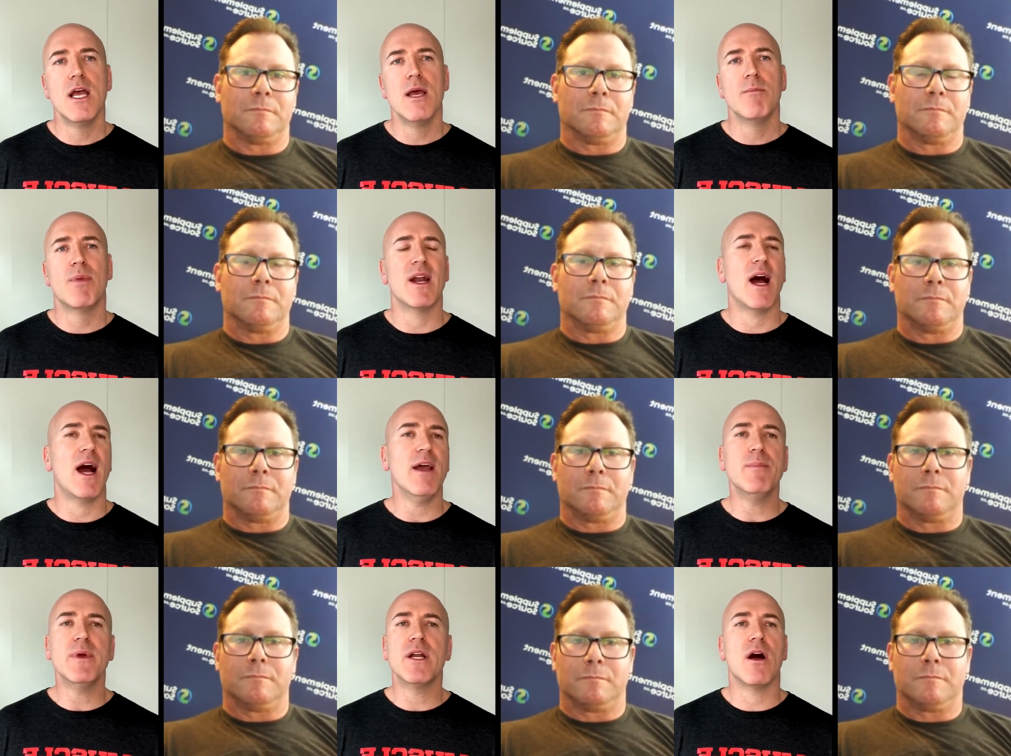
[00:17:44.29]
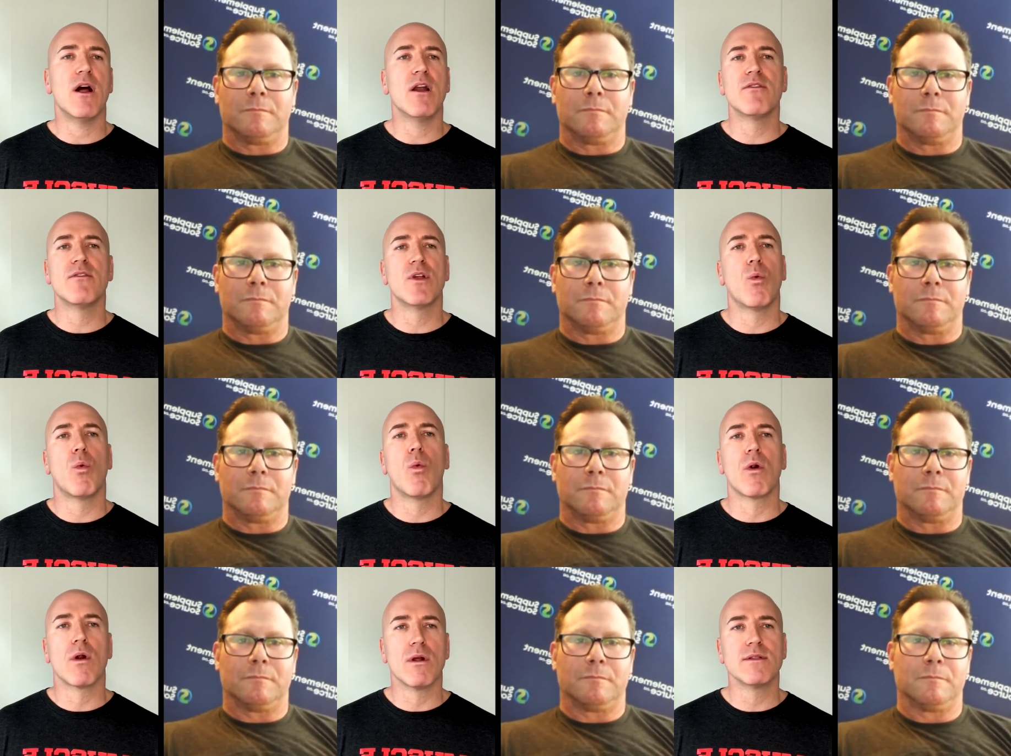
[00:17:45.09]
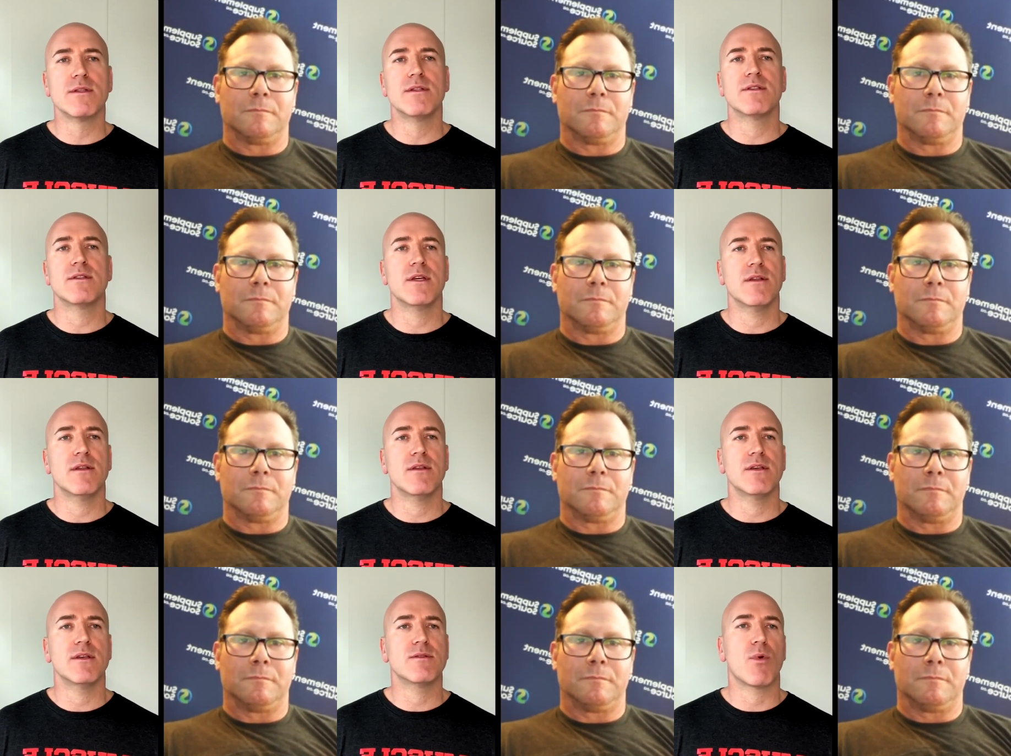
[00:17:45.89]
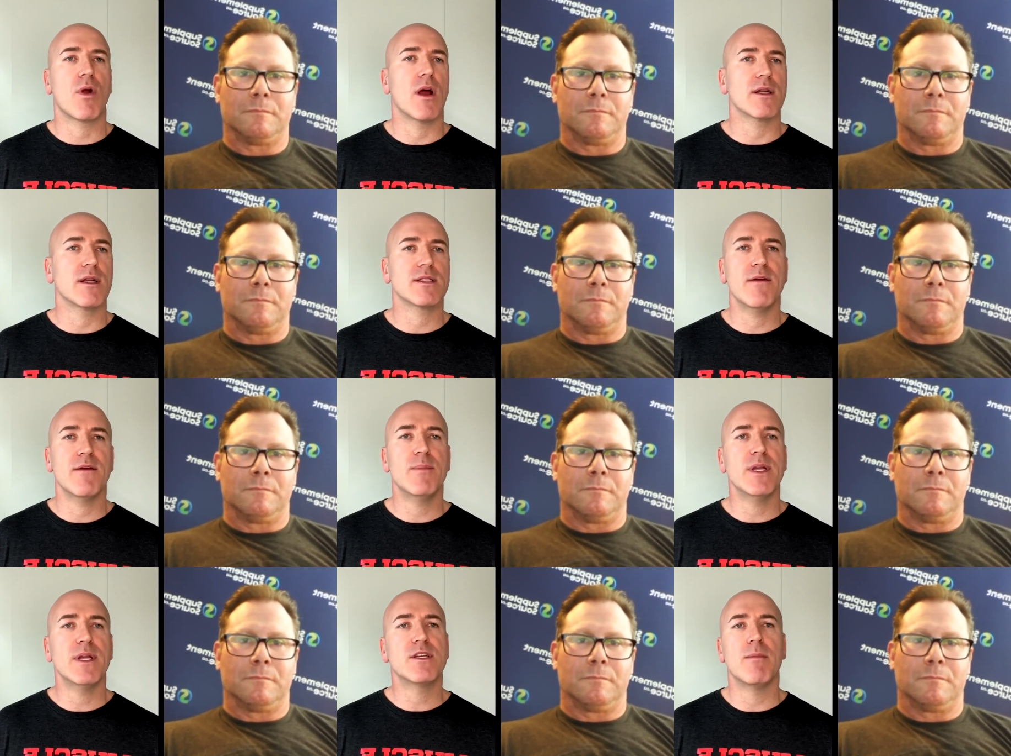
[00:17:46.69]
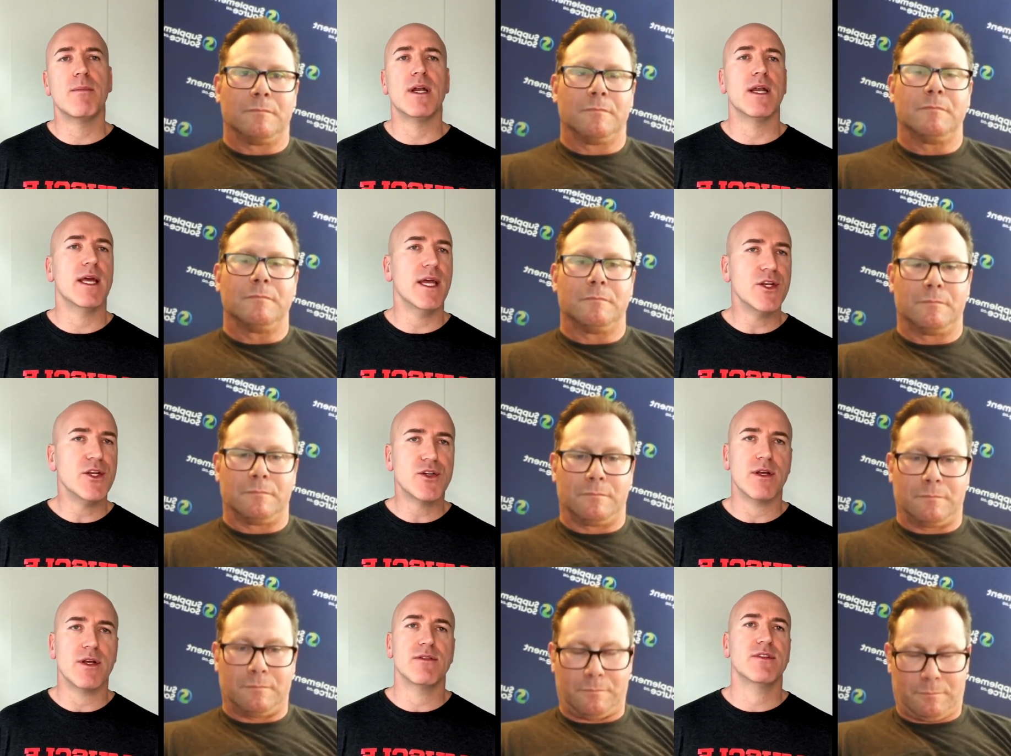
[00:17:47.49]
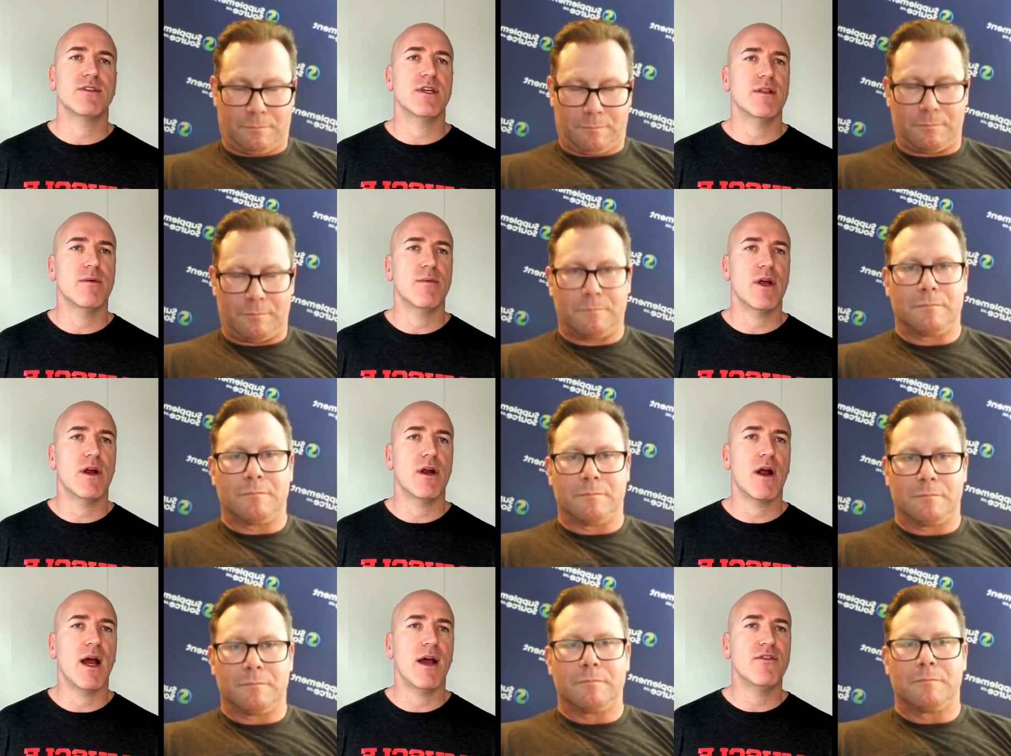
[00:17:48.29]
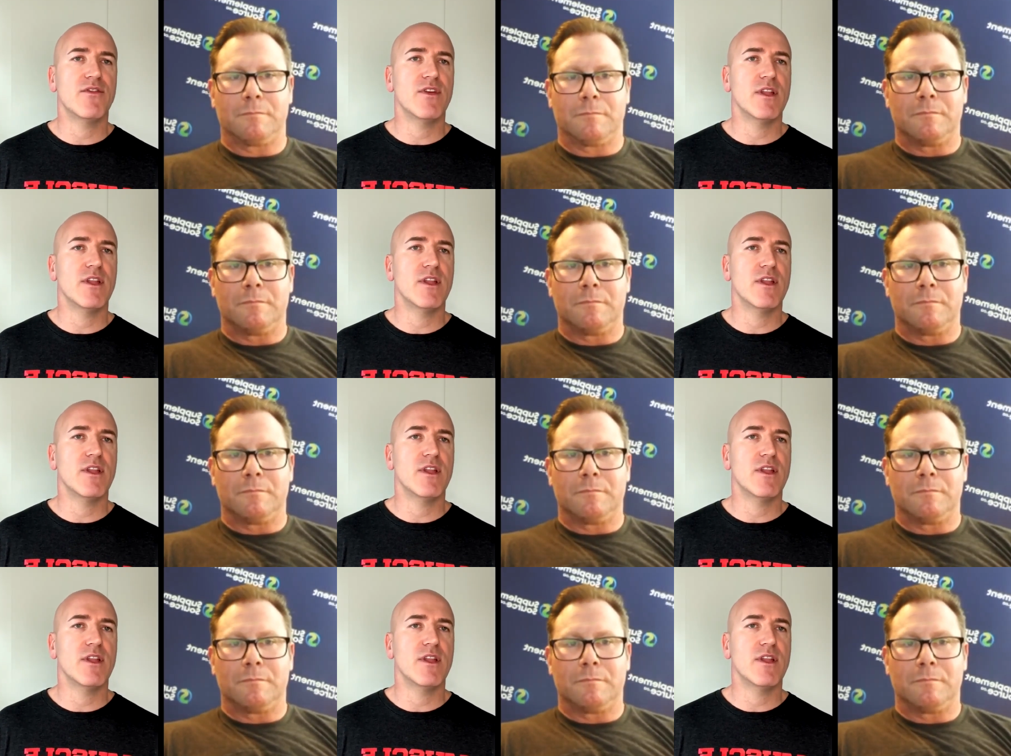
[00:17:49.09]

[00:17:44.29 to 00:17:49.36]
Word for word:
Speaker 1: But I've been all over the world and seen these products. I've been to Malaysia and seen them there. I've seen